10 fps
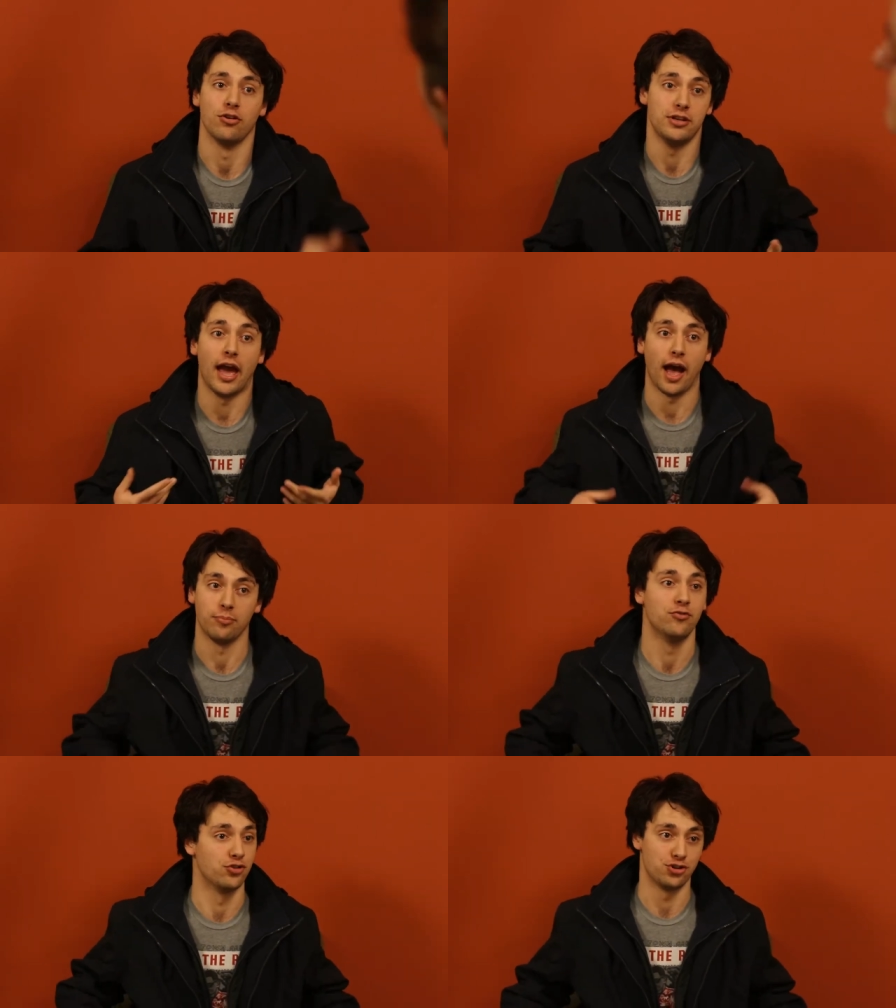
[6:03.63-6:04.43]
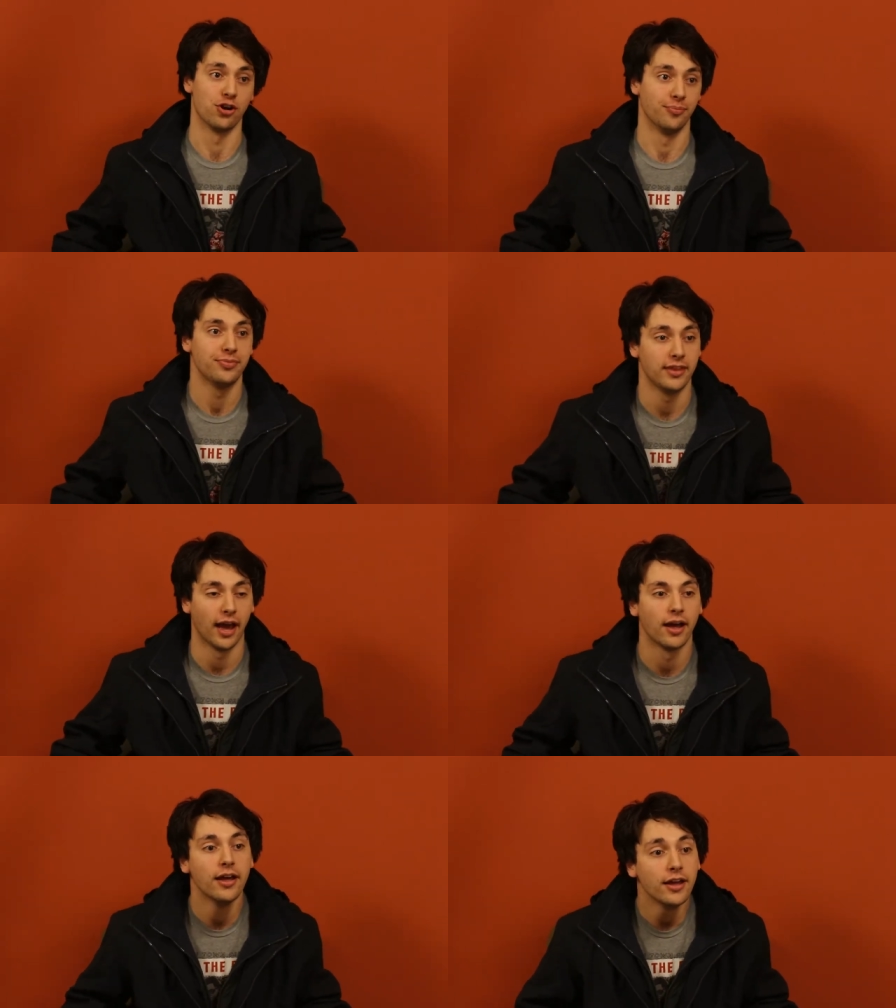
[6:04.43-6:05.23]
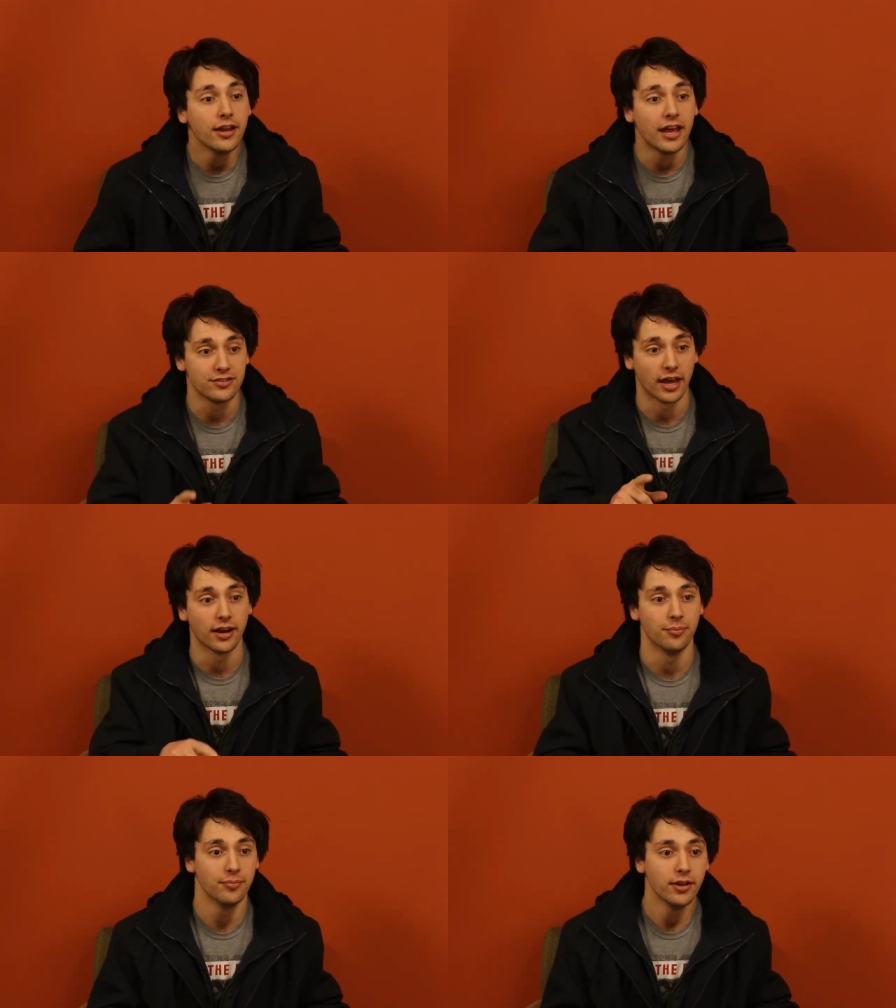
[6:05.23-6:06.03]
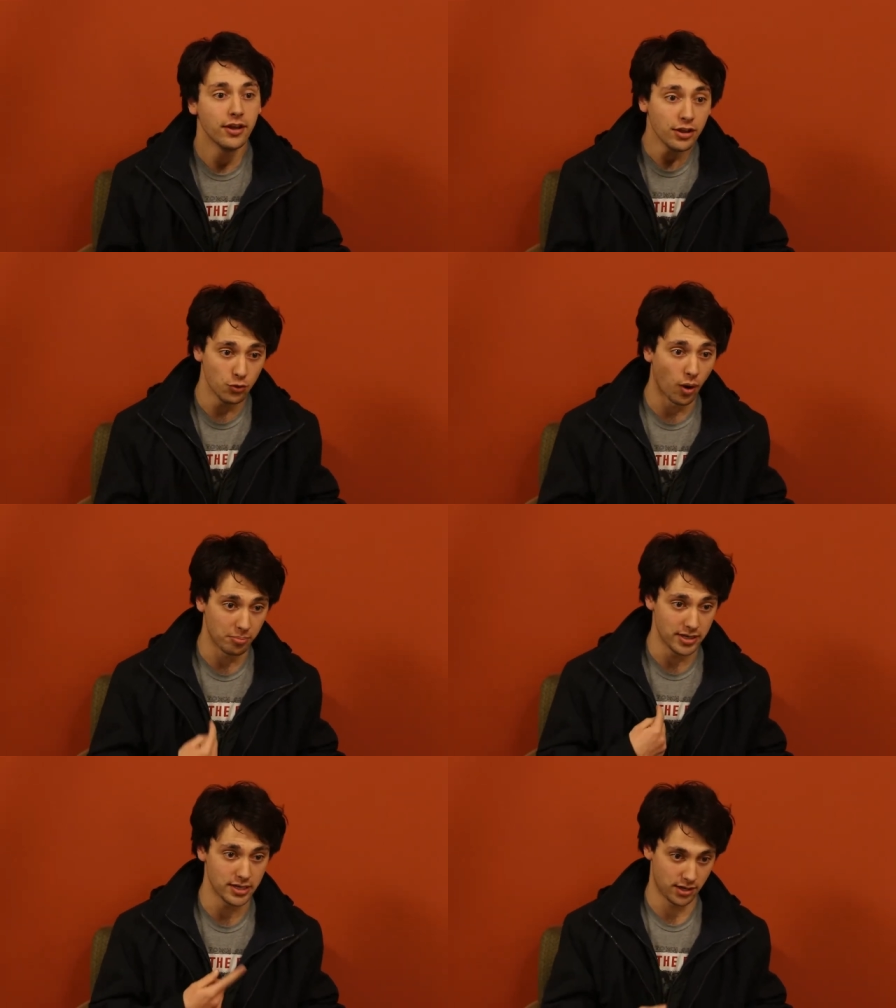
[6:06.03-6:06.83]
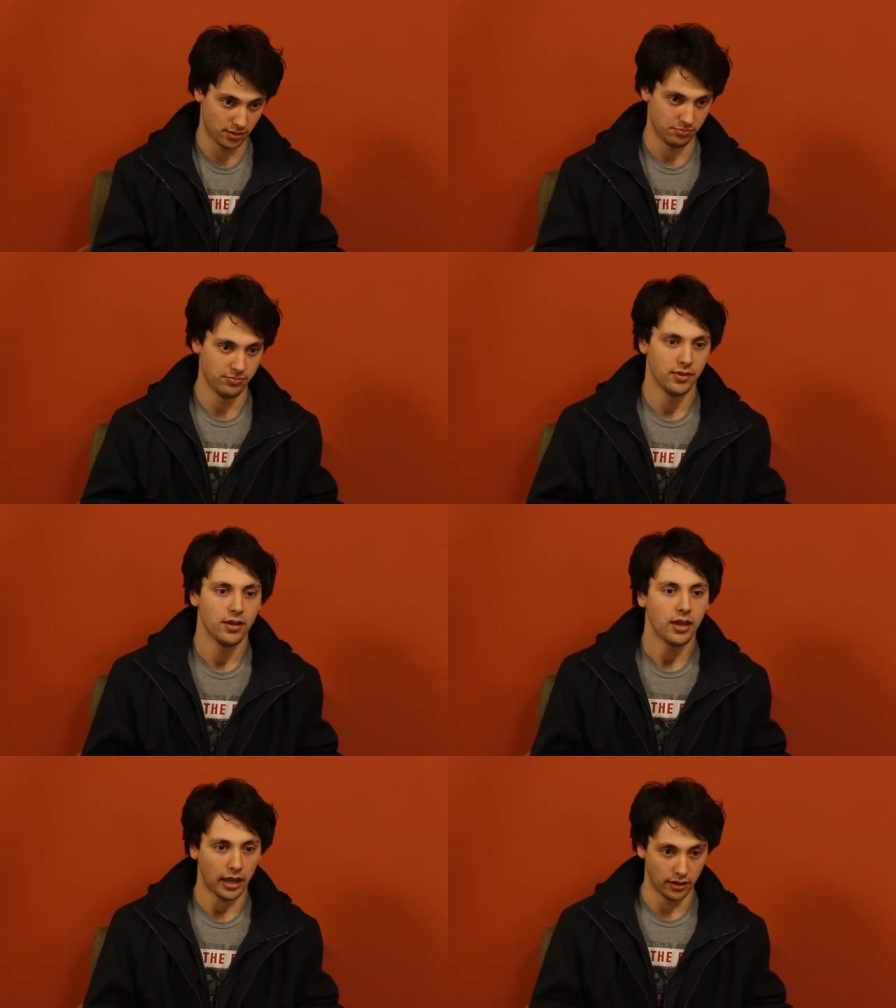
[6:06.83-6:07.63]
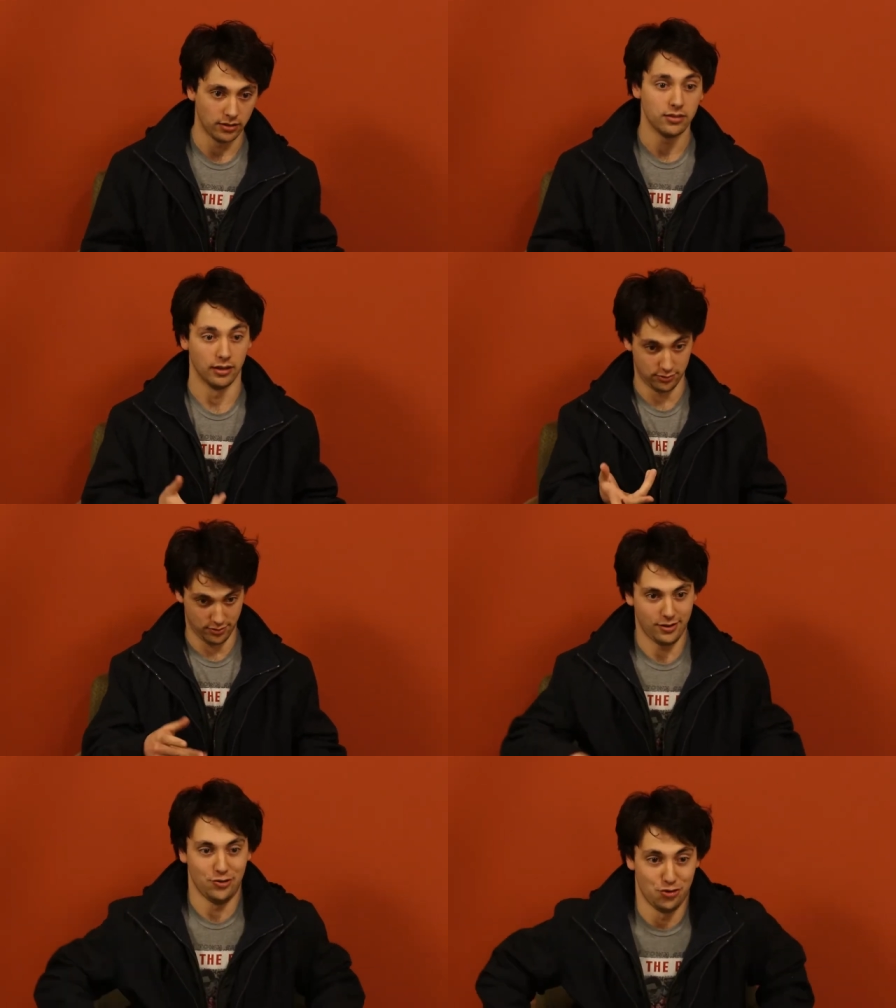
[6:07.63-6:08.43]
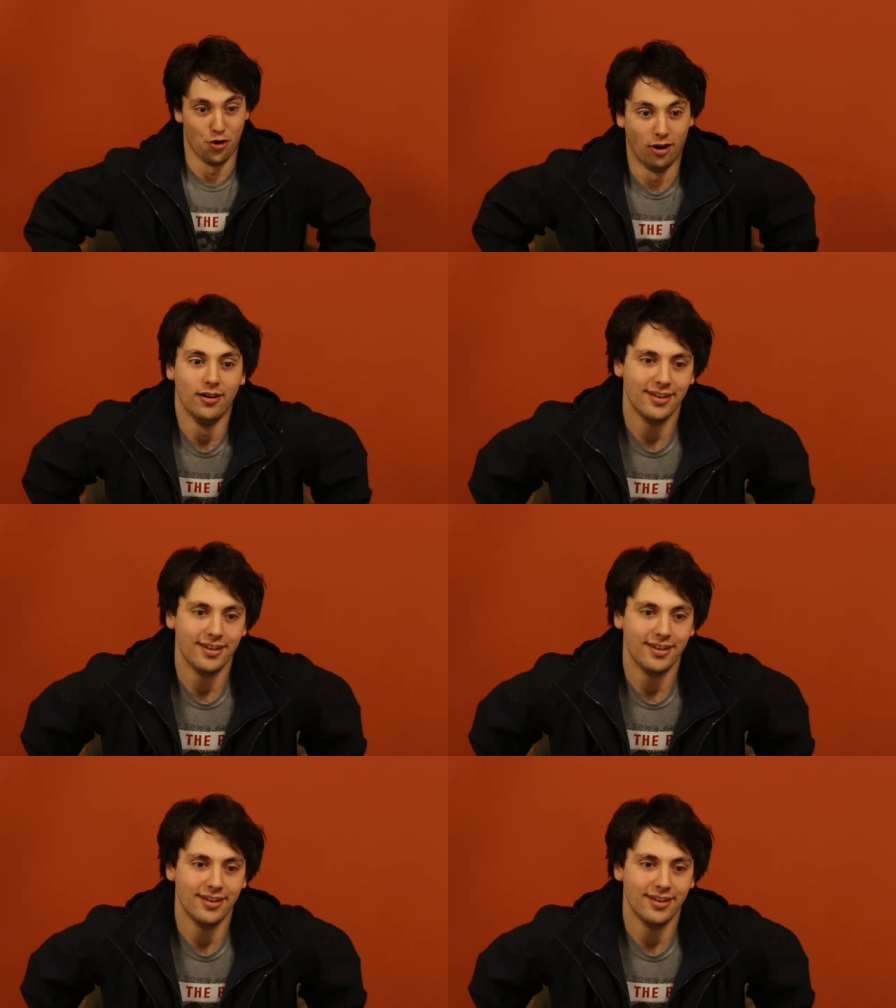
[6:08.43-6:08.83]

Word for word: Yeah, for sure. Yeah. Is that a, you want me to come in this? Sure.